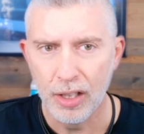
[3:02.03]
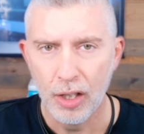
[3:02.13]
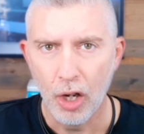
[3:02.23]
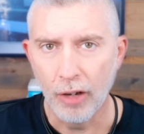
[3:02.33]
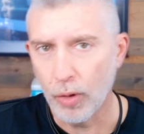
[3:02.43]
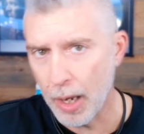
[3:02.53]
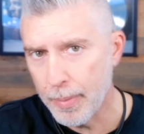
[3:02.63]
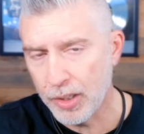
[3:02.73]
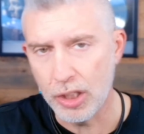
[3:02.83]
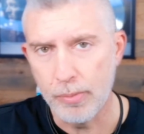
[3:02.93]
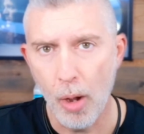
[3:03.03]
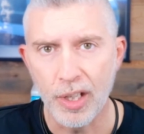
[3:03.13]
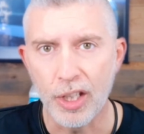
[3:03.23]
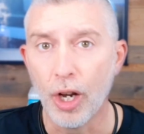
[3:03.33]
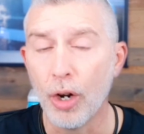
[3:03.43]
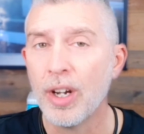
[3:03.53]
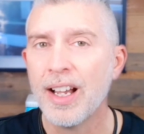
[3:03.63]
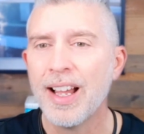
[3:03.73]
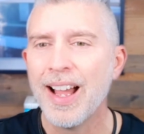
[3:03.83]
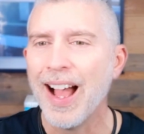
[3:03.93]
of what I mentioned a moment ago,
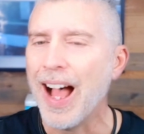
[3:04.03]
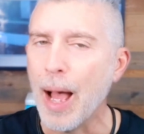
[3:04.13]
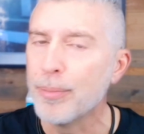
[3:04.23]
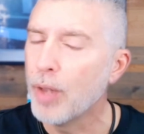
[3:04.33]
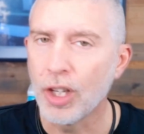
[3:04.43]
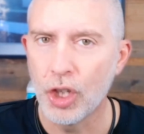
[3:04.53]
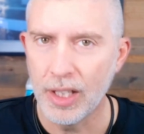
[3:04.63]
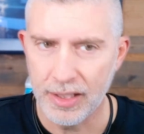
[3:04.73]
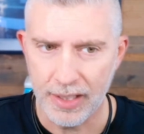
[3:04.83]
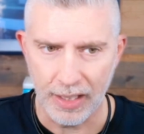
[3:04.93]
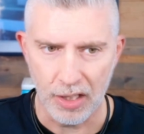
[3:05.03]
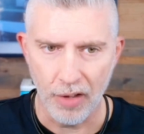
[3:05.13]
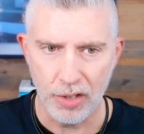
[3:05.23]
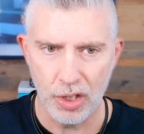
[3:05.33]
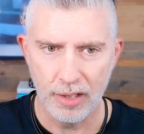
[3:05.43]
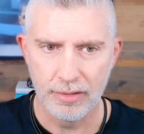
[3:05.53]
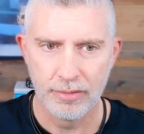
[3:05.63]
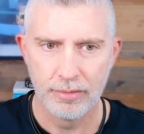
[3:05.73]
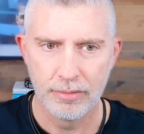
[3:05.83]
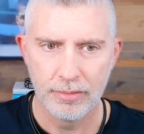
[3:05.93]
I'm not good at technology.
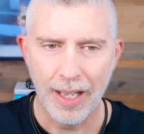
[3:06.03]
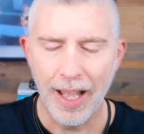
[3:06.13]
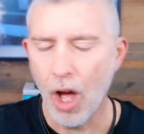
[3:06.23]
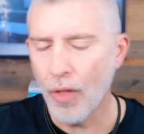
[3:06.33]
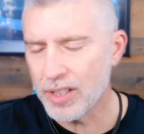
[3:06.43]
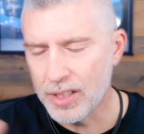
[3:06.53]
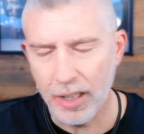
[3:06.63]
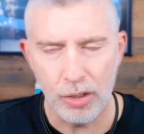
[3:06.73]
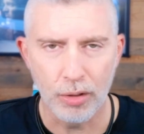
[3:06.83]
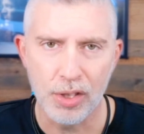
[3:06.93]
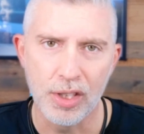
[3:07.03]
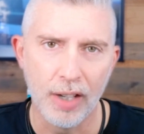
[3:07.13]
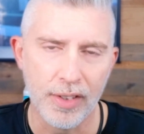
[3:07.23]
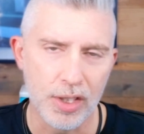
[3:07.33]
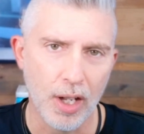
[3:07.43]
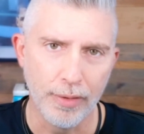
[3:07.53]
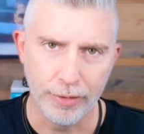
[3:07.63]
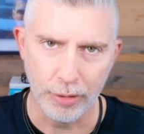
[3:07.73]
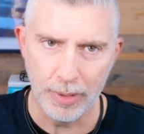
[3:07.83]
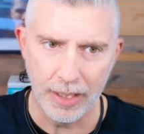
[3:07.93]
All this digital stuff is not
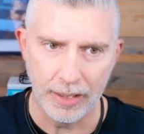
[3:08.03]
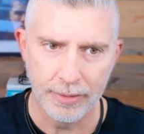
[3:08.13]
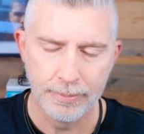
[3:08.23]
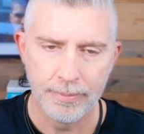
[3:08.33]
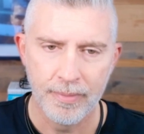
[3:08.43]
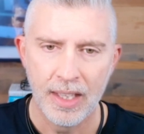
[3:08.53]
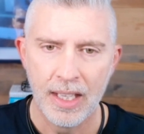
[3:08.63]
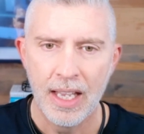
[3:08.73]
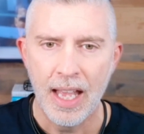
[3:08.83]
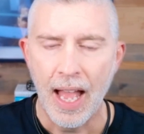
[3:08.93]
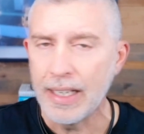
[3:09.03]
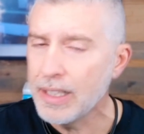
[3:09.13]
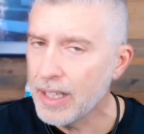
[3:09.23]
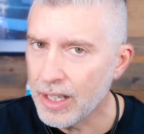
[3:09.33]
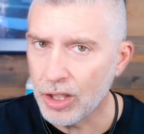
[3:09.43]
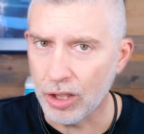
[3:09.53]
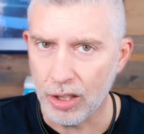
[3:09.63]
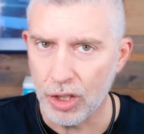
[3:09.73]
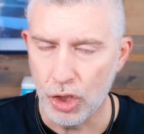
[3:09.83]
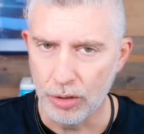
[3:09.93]
for me. I need to
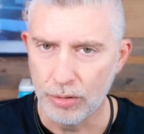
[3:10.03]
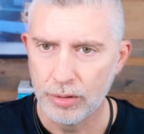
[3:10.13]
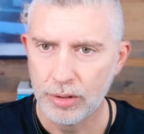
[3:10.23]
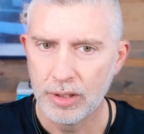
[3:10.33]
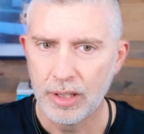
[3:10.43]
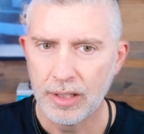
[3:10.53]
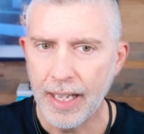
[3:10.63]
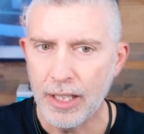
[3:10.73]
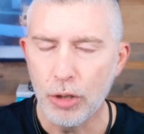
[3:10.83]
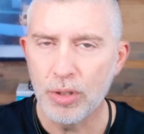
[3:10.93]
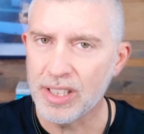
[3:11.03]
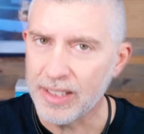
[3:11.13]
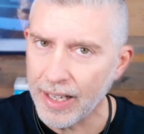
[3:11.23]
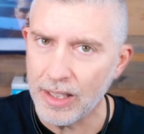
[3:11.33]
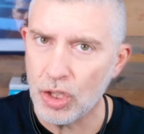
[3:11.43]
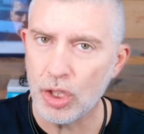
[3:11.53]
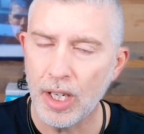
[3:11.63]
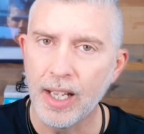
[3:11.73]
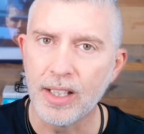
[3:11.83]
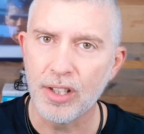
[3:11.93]
encourage you that you stand a
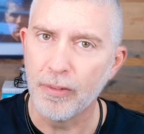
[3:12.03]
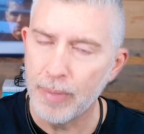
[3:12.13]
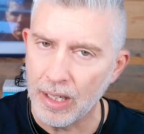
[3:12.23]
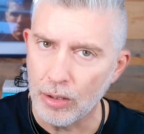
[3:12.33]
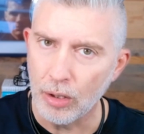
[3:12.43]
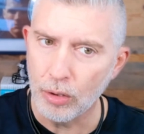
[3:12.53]
chance of being,